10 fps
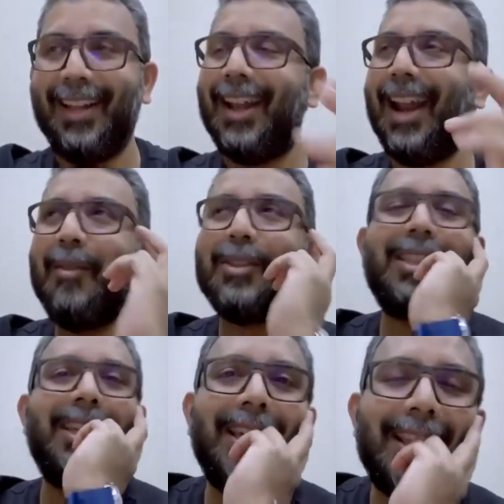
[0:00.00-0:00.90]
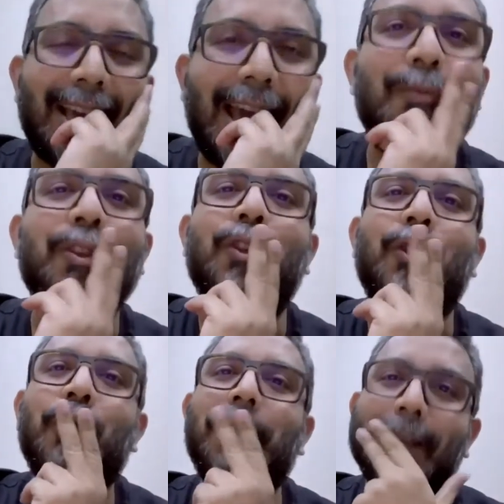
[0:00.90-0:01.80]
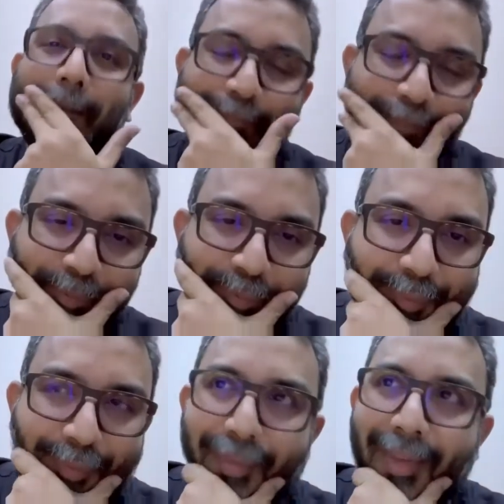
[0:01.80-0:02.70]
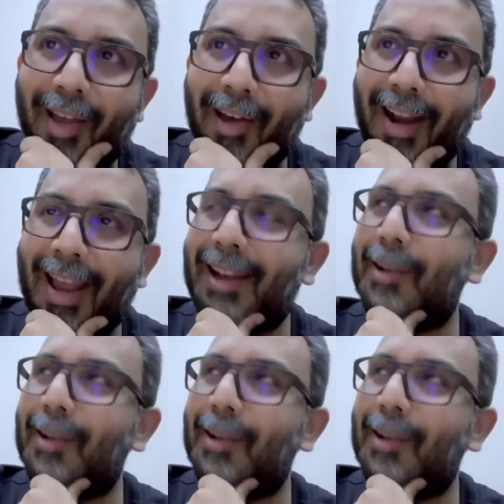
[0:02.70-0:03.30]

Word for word: And I was thinking the guy was joking, all right,